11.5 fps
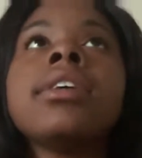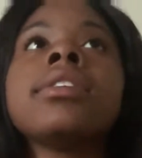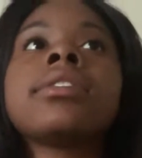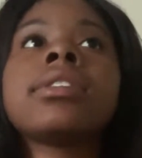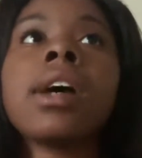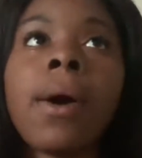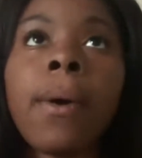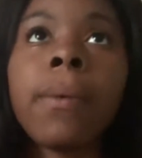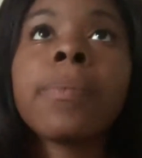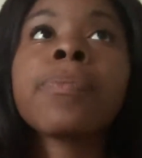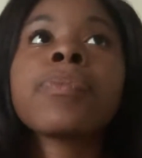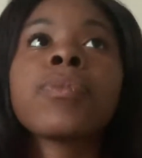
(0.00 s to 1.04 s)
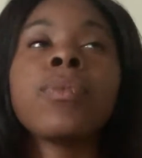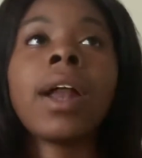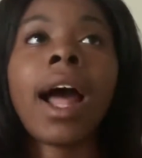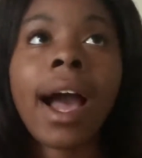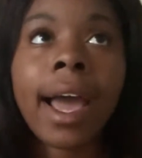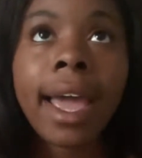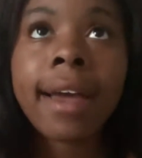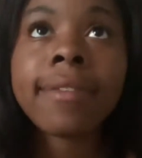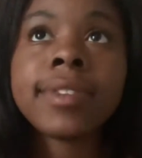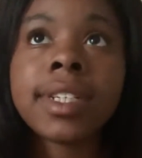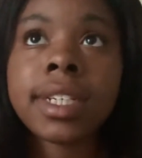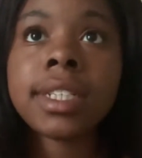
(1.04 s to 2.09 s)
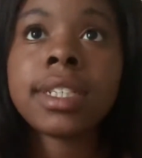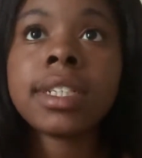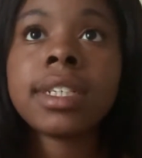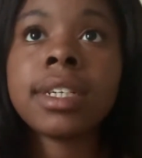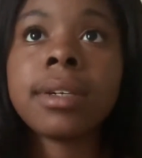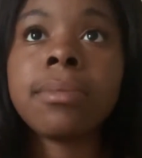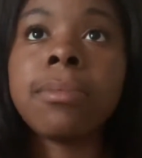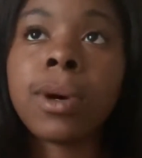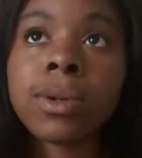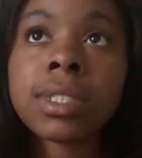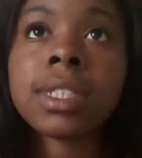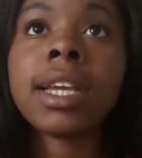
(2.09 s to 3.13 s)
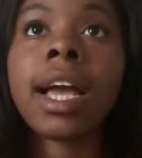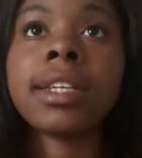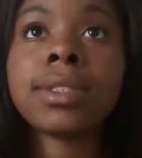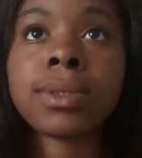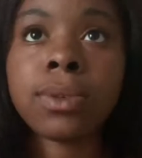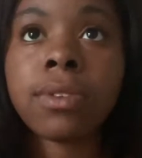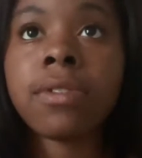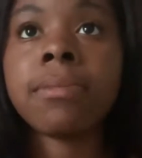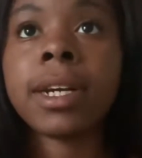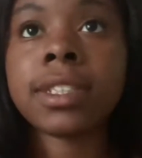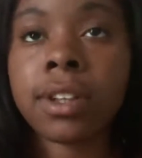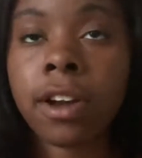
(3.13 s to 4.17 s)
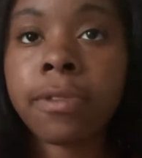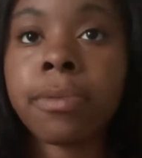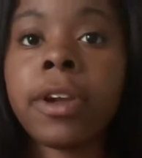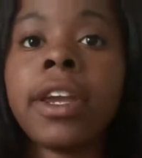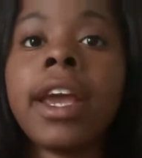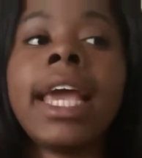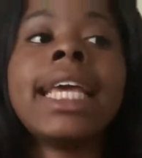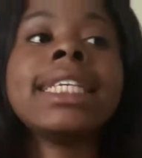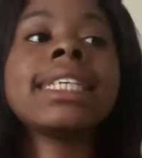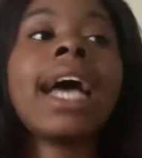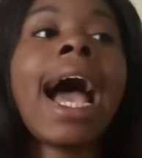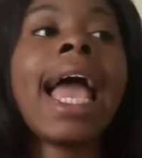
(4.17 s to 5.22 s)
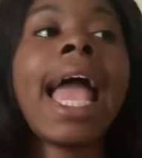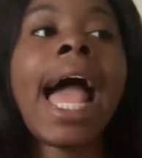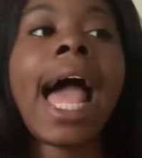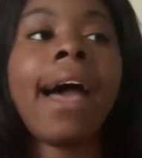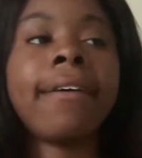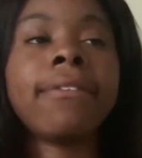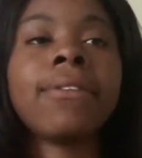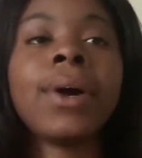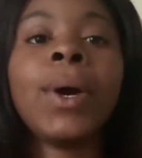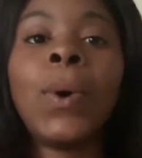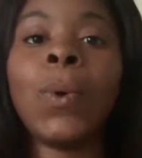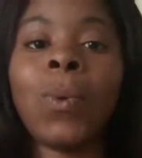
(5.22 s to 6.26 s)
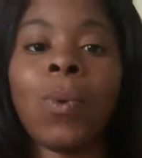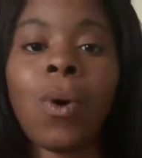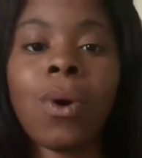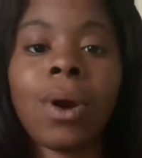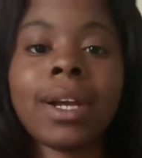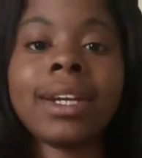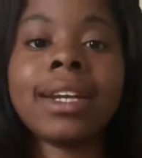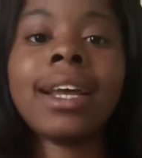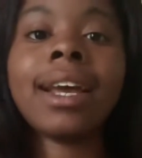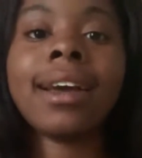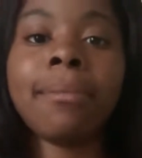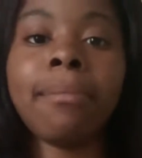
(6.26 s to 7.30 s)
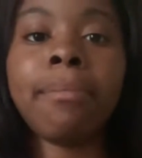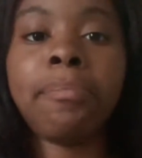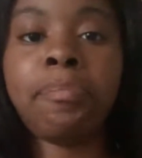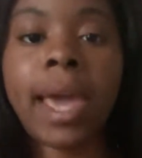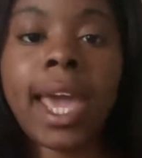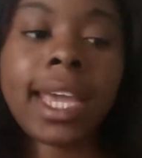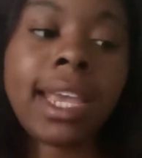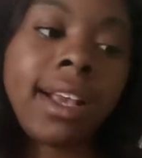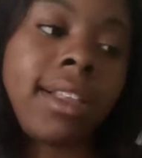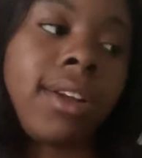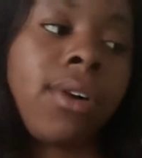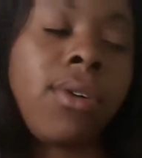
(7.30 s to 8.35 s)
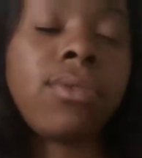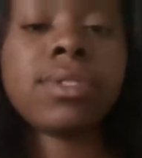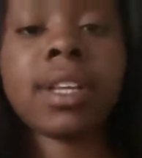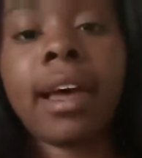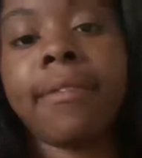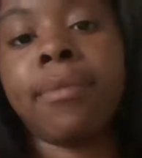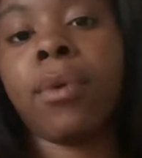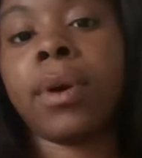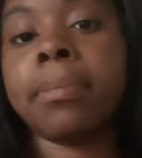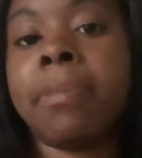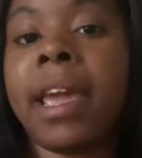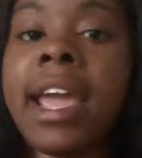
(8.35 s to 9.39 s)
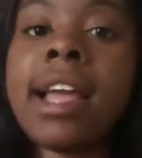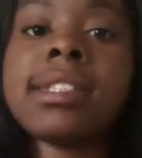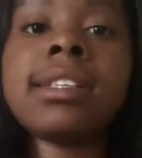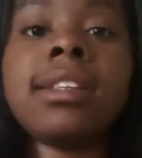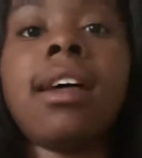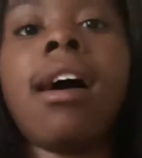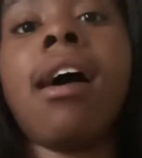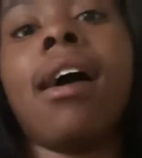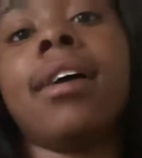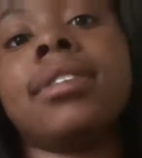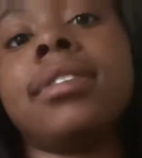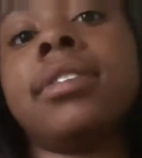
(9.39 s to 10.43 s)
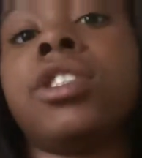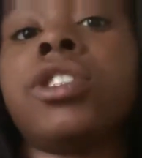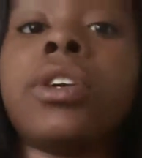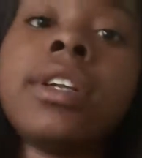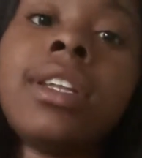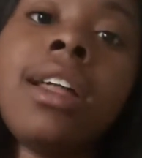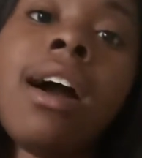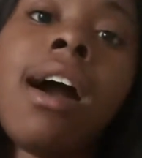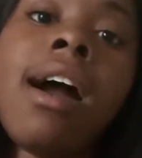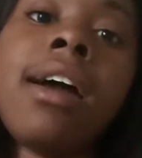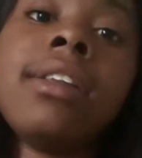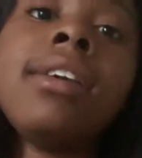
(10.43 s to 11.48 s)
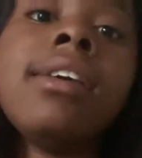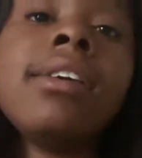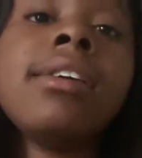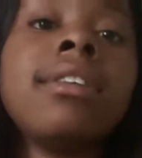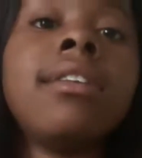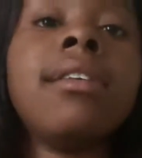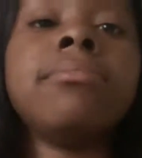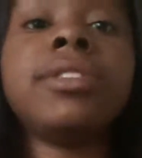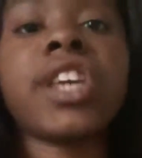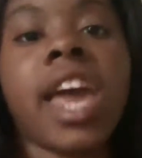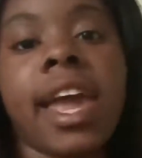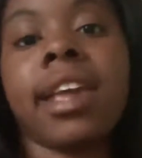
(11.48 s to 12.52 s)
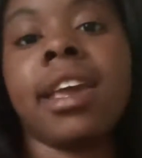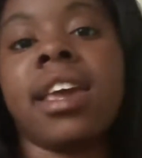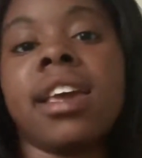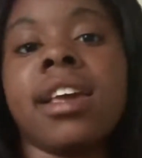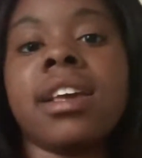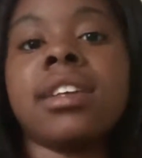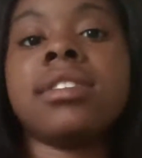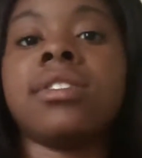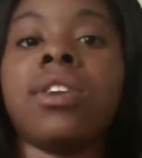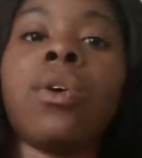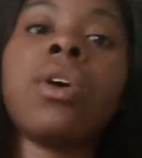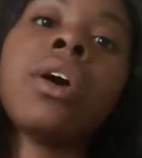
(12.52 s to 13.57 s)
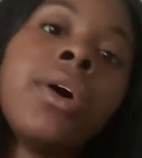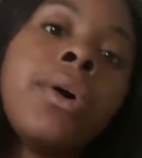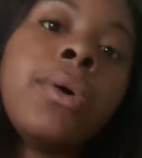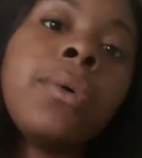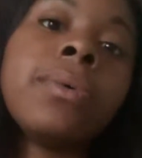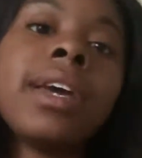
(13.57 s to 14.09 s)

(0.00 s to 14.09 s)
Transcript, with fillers: So, what I have done mostly at school my sophomore year is I have worn baggy clothes. I have worn pants a lot, shirt a lot, um, jackets, you know, coat.